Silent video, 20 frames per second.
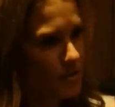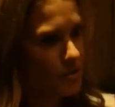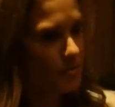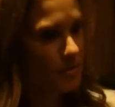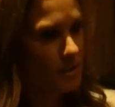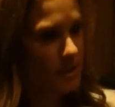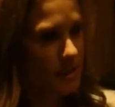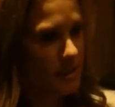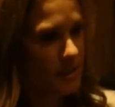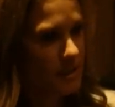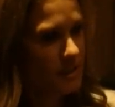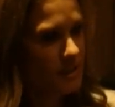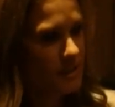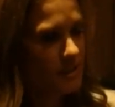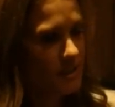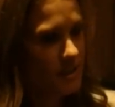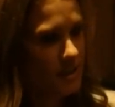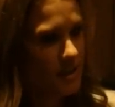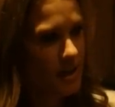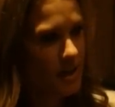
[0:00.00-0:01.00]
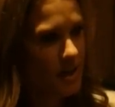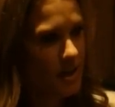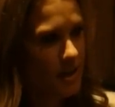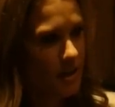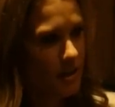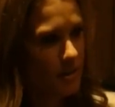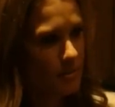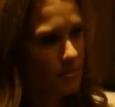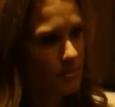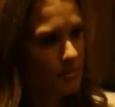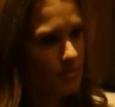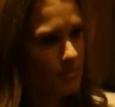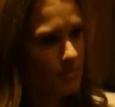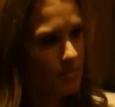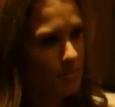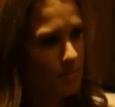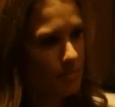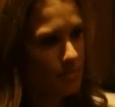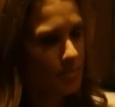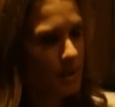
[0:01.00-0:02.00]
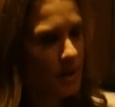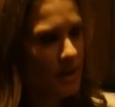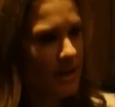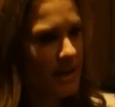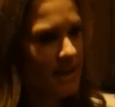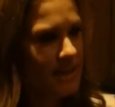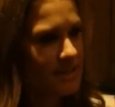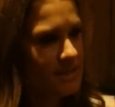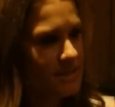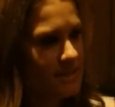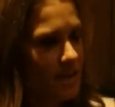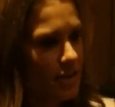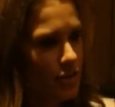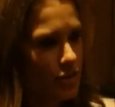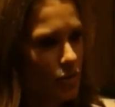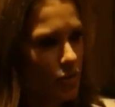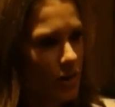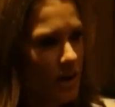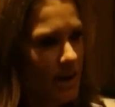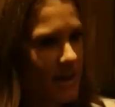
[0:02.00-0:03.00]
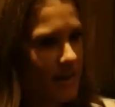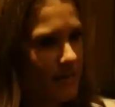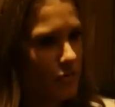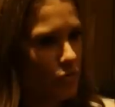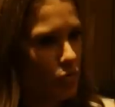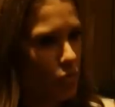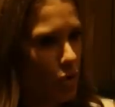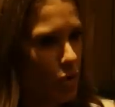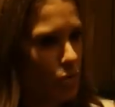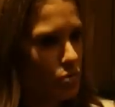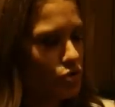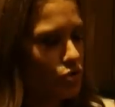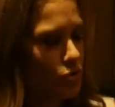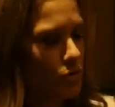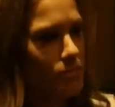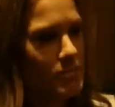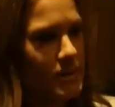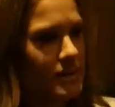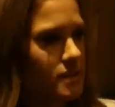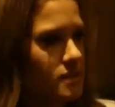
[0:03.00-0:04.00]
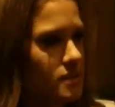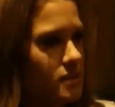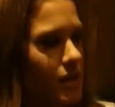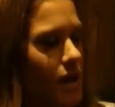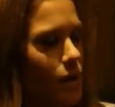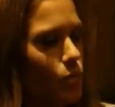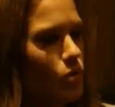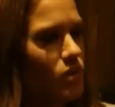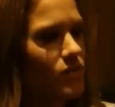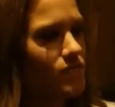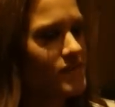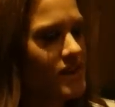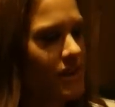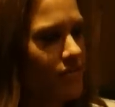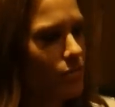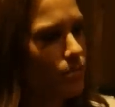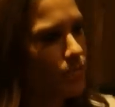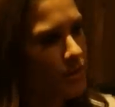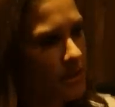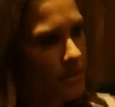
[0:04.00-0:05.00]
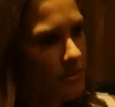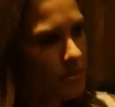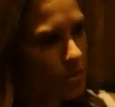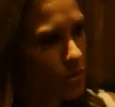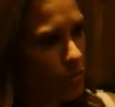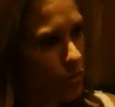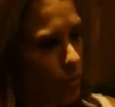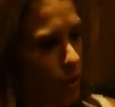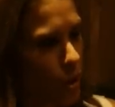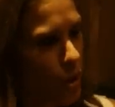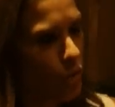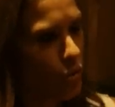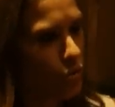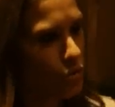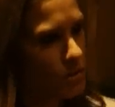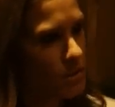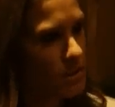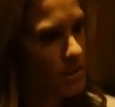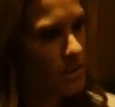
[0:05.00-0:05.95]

it to me. But I can tell you, I have grown tremendously. I would have never been able to grow